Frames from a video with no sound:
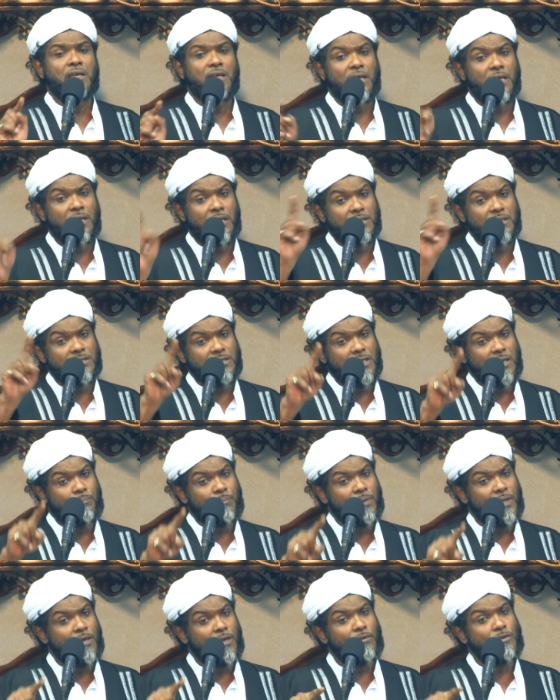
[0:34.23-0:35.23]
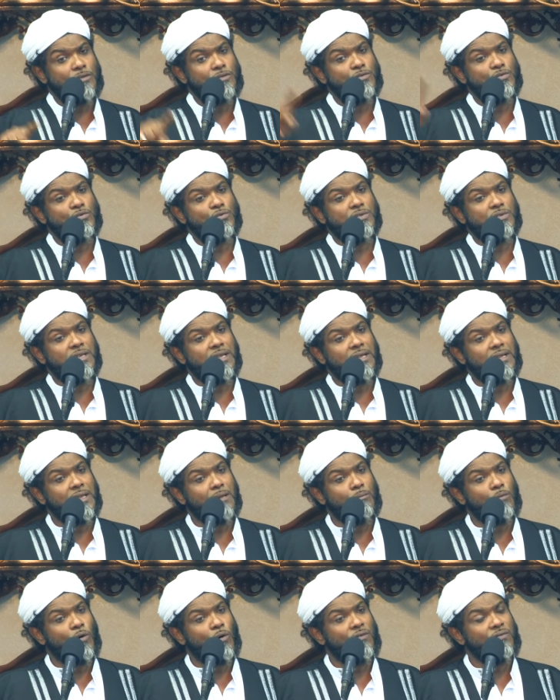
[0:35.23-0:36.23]
It is their parents who take
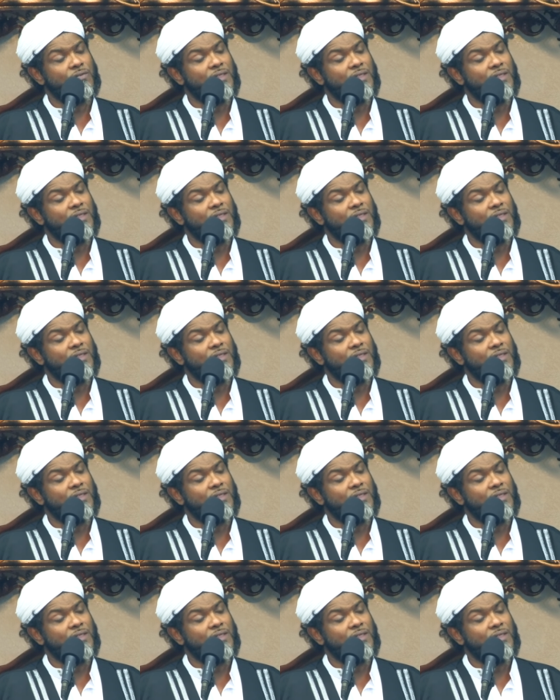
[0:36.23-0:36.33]
them off